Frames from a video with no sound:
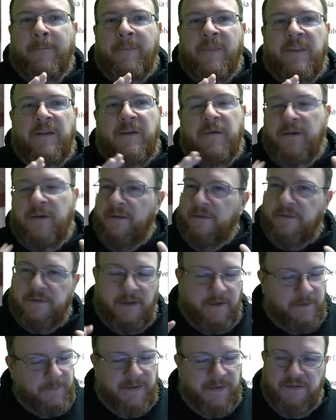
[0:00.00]
You know, there's a
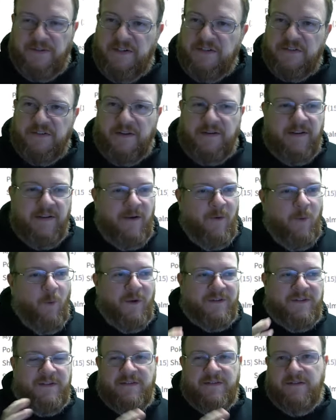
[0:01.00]
lot of speculation on
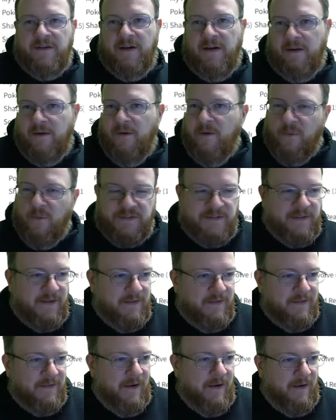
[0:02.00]
what's in stock, what's not in
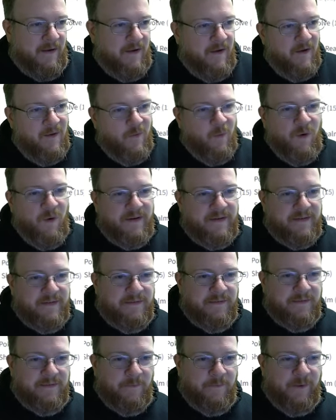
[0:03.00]
stock, what
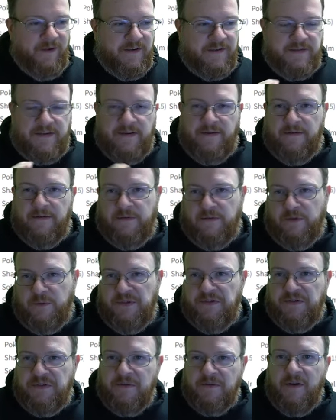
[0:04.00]
is, what can you get at
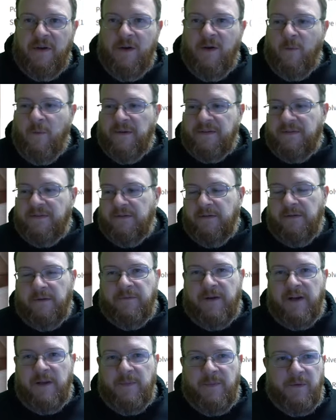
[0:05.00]
distribution, what's still
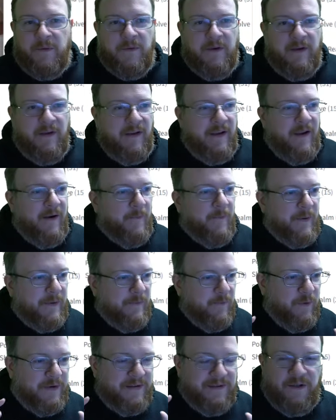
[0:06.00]
available, are we
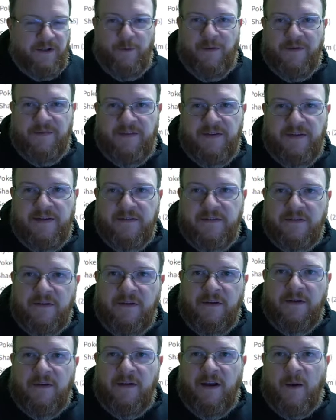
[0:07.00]
running low on things?
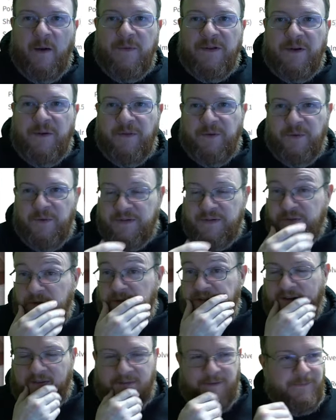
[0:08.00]
I want to go through and show
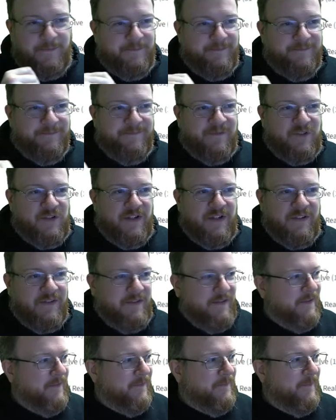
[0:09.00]
you guys
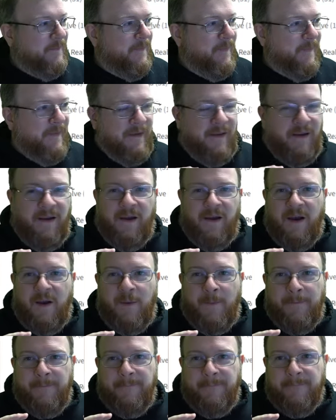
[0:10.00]
just
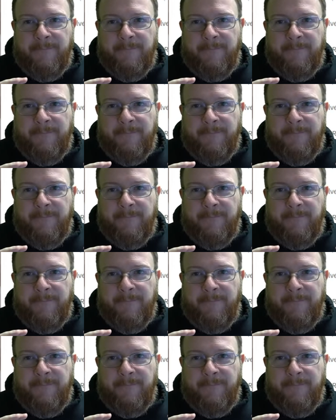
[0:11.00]
um,